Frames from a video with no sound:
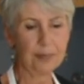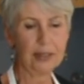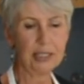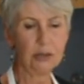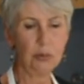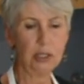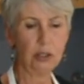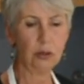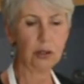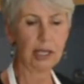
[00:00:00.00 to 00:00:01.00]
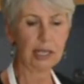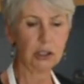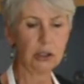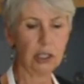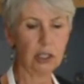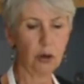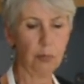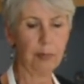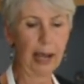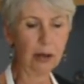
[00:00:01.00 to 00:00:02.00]
This one, you're actually going to go
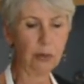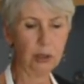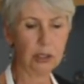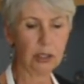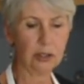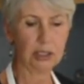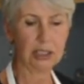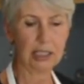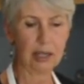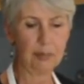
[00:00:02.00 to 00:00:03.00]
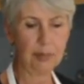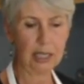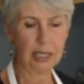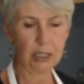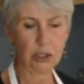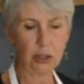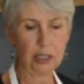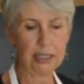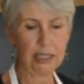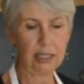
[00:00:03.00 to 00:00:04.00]
backwards on the stem to try
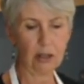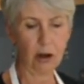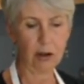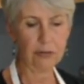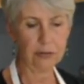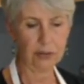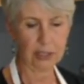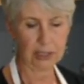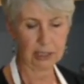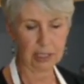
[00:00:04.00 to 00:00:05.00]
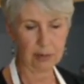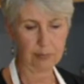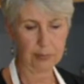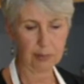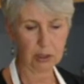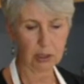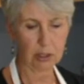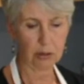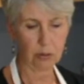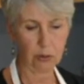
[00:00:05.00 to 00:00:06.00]
to take it off of the stem. I'm just
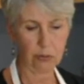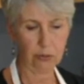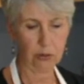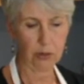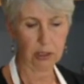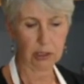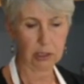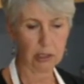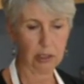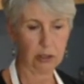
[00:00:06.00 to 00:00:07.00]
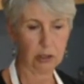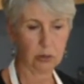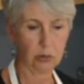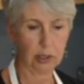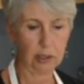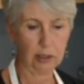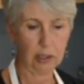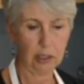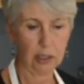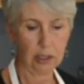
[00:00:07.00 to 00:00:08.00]
going to throw a few of these in here as well.
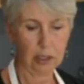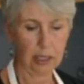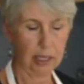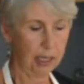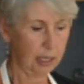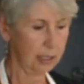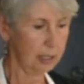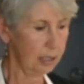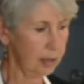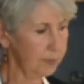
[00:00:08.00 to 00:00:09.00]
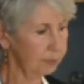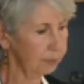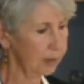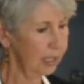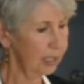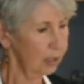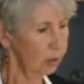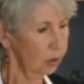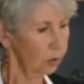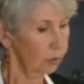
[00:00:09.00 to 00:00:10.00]
And
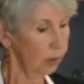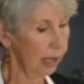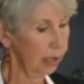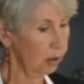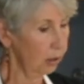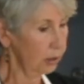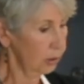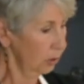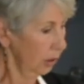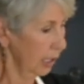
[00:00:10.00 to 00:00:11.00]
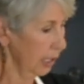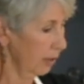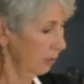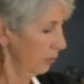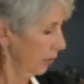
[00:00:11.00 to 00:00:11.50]
I also have